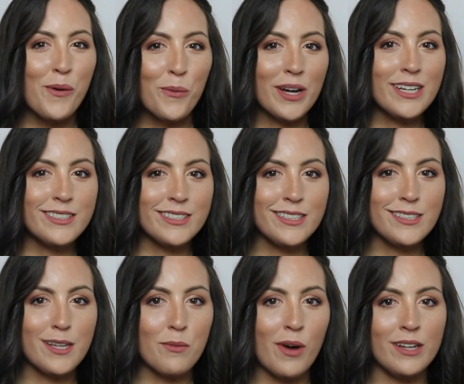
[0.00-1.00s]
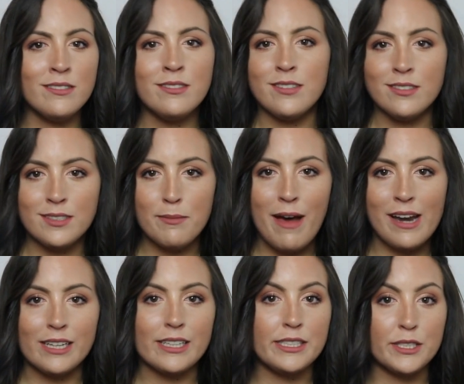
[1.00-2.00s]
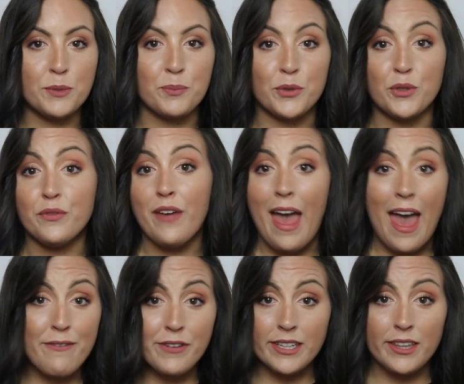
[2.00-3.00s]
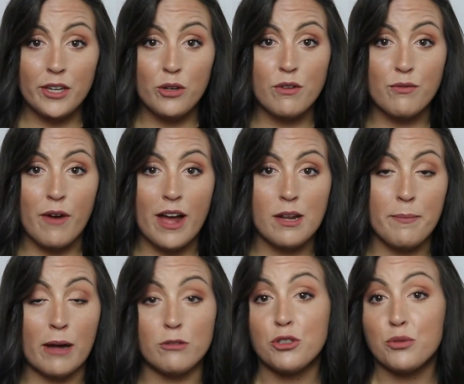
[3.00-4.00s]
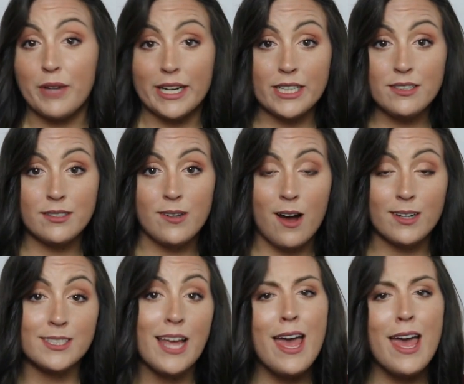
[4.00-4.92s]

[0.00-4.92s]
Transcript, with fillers: want to see someone systematically disprove everything you have read about trading stocks